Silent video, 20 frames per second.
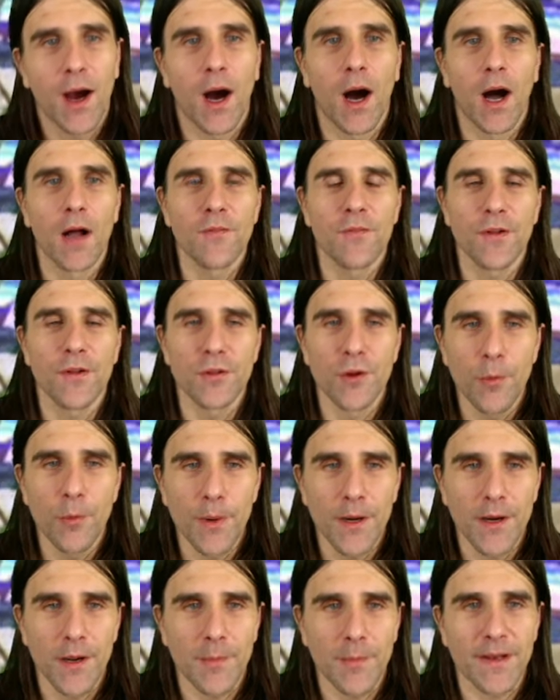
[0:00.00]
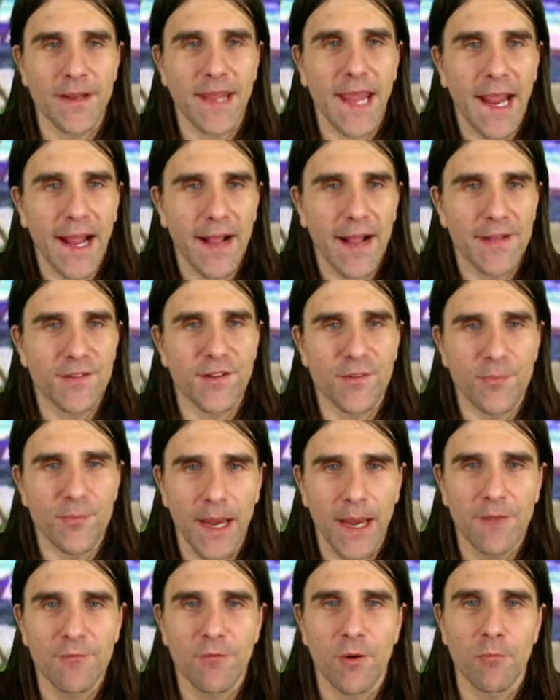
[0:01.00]
of aluminum in cans is
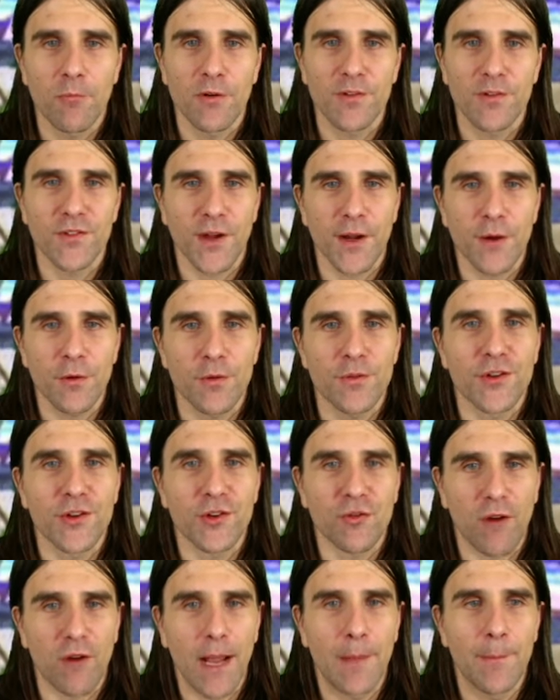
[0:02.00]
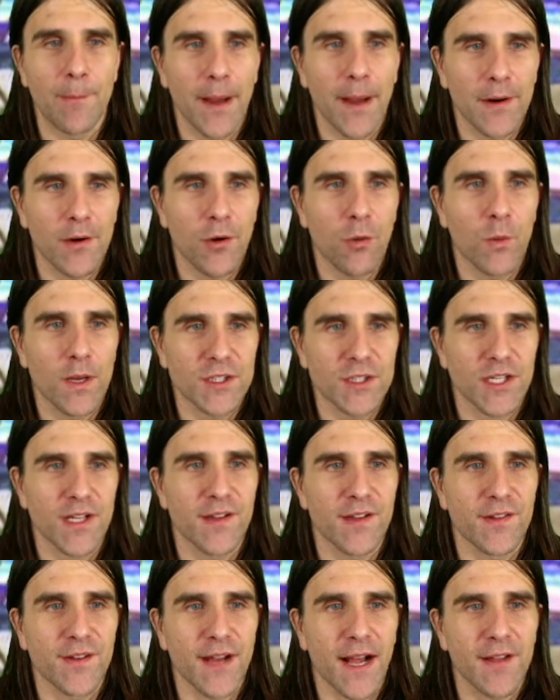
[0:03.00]
made from recycled scrap metal, which
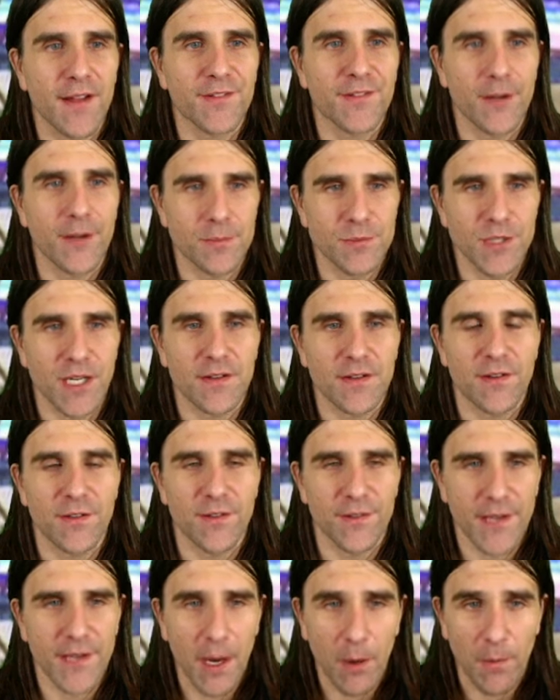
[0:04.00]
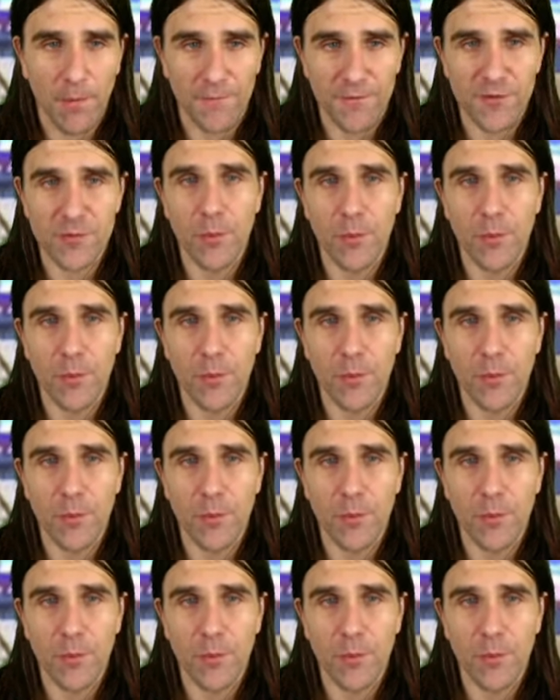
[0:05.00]
is not subject to the tariffs.